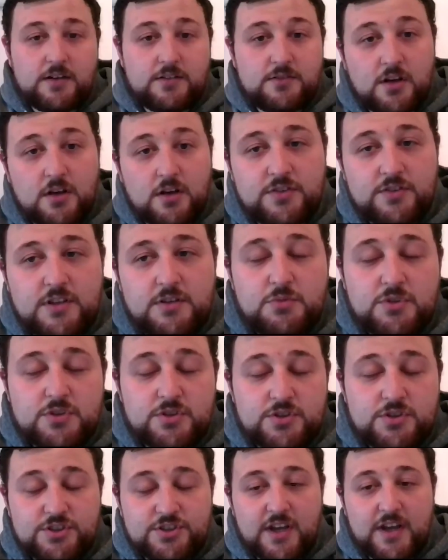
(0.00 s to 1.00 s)
and obviously we
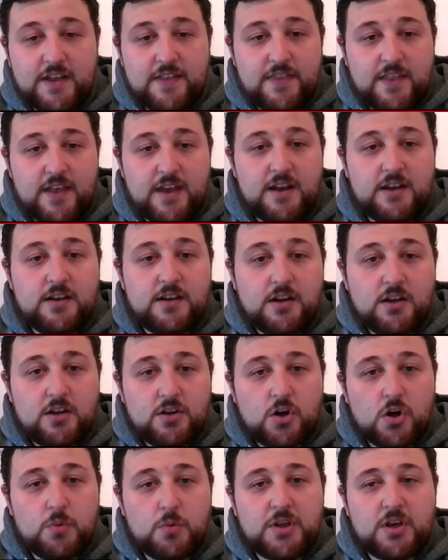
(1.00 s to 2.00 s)
were just saying then
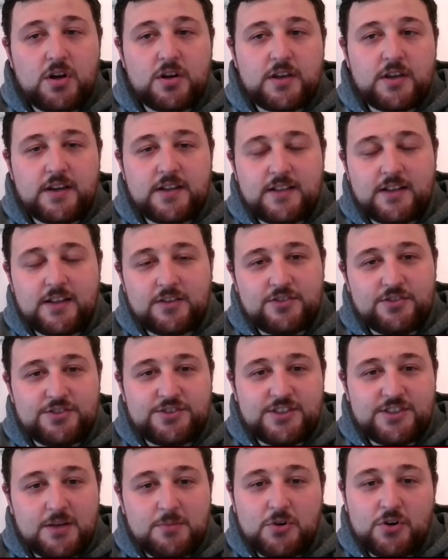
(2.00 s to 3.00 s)
Colby got kicked out his
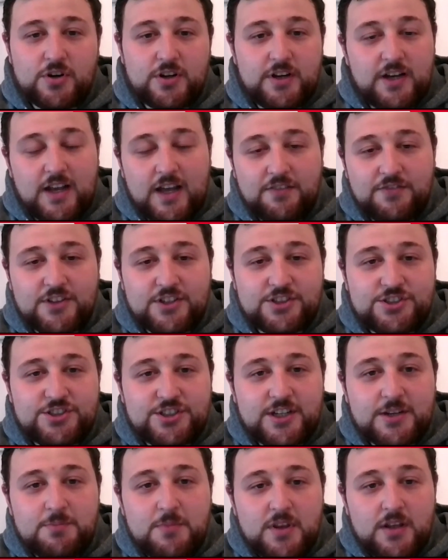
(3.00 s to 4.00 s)
gym or he left his
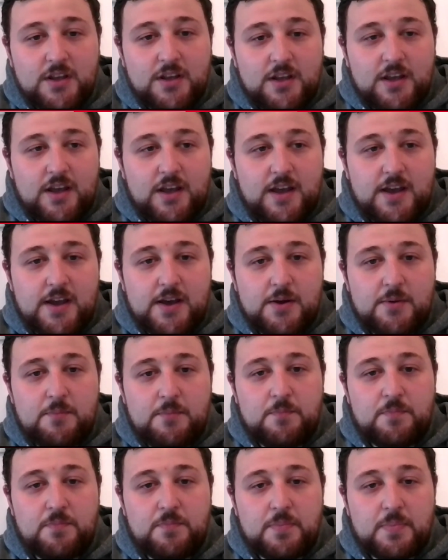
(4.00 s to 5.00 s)
gym.
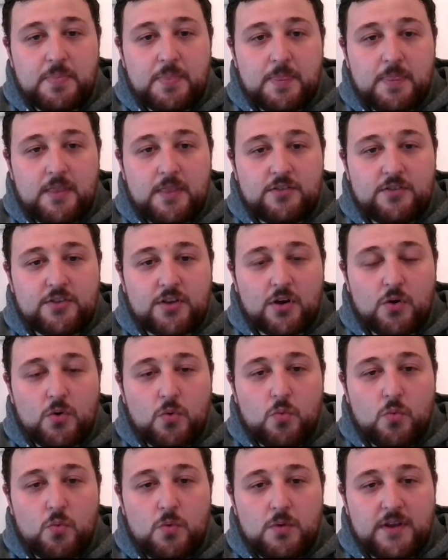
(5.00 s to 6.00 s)

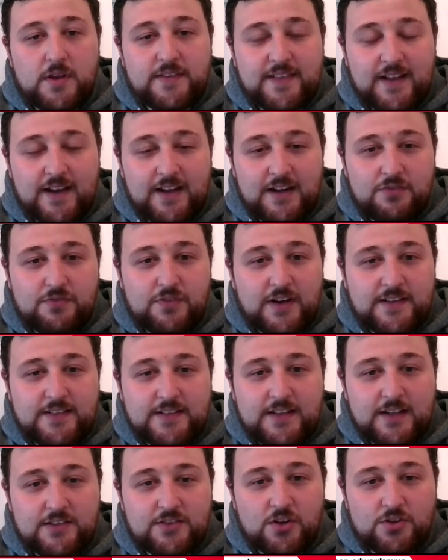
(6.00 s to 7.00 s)
So is that a fight
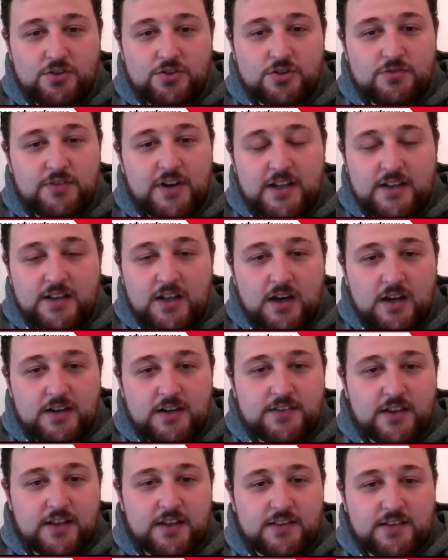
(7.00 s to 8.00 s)
that's on your radar?
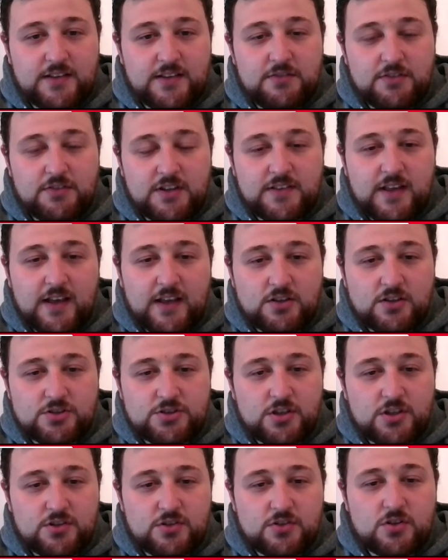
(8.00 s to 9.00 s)
It's either the title
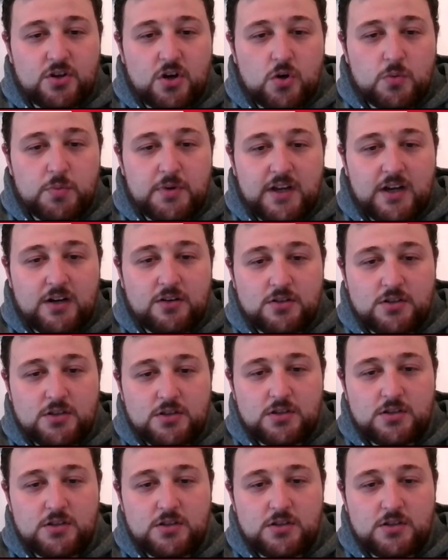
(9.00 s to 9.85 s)
shot or Colby now?